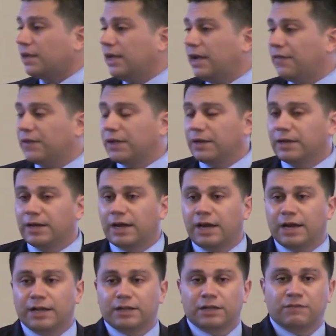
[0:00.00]
And then
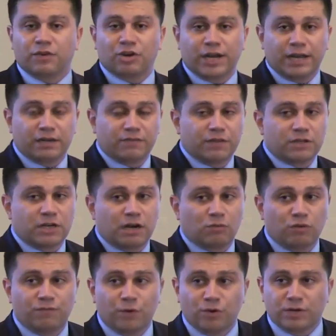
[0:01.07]
at the very end of the talk,
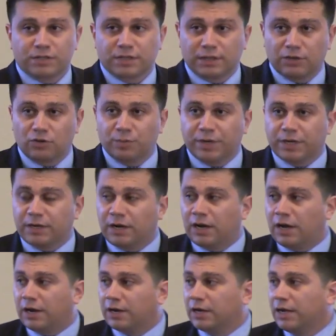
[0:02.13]
we'll focus a little bit
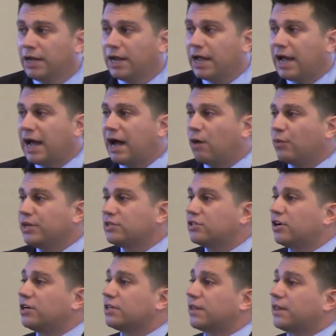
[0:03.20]
on how we
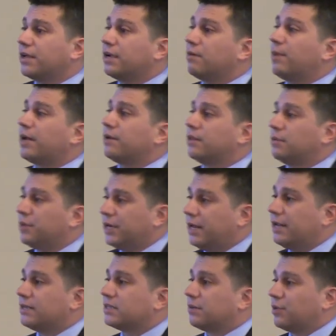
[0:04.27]
start to think about
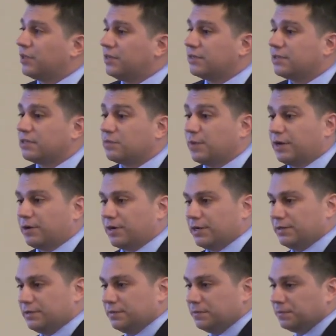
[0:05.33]
eliminating some of these
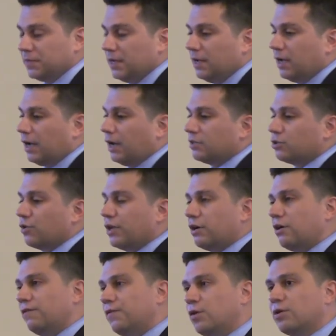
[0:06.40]
disparities. Uh, so
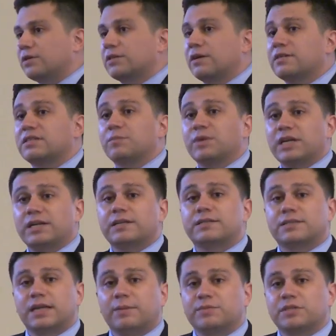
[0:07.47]
there I'll focus on some needed
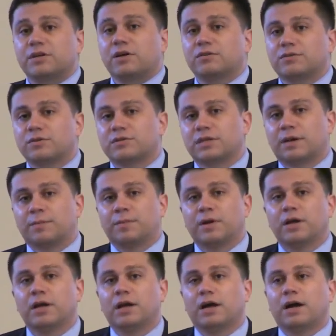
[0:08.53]
steps and also some,
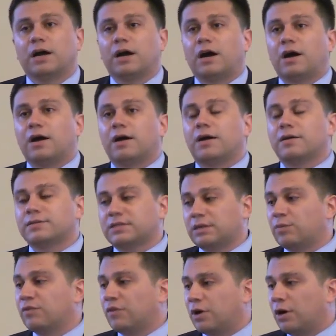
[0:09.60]
uh, uh,
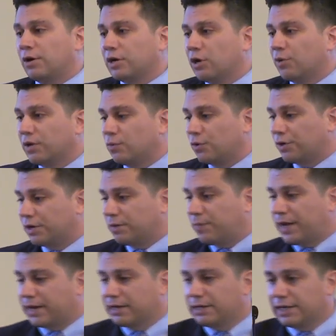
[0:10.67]
some of our ongoing work
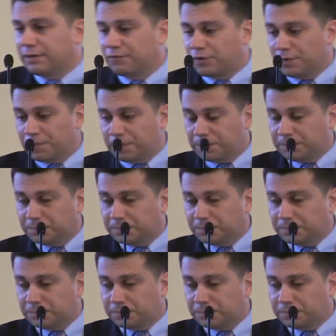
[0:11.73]
back in Denver.